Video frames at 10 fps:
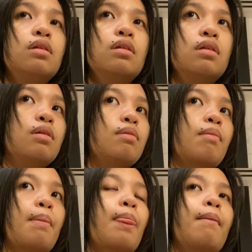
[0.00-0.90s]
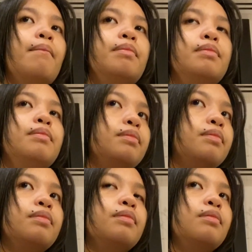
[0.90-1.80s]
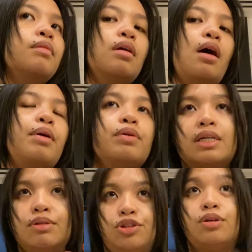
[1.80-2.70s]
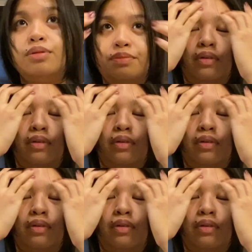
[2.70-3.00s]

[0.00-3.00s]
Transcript: So I've been using rubber bands